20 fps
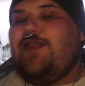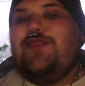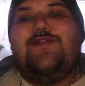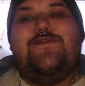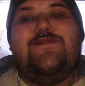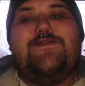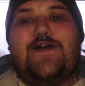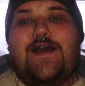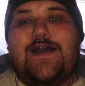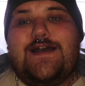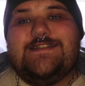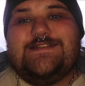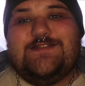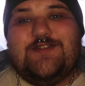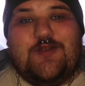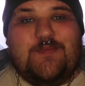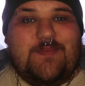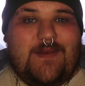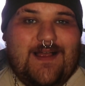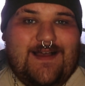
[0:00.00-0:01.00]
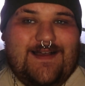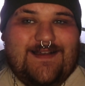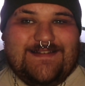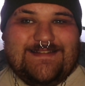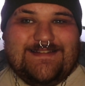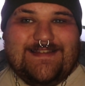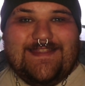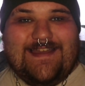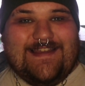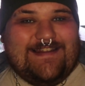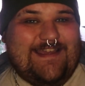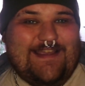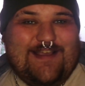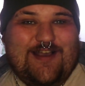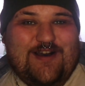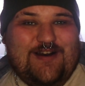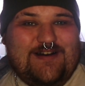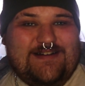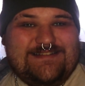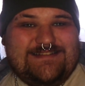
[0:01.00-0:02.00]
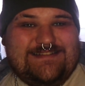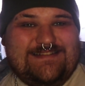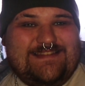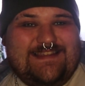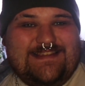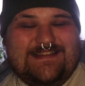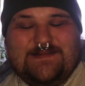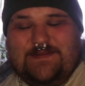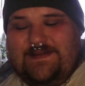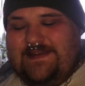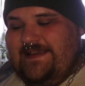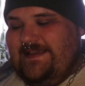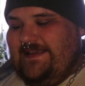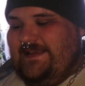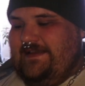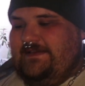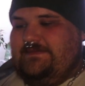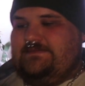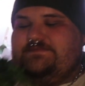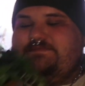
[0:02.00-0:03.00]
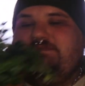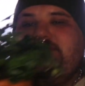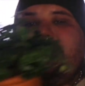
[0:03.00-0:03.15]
the first new plant that I got this week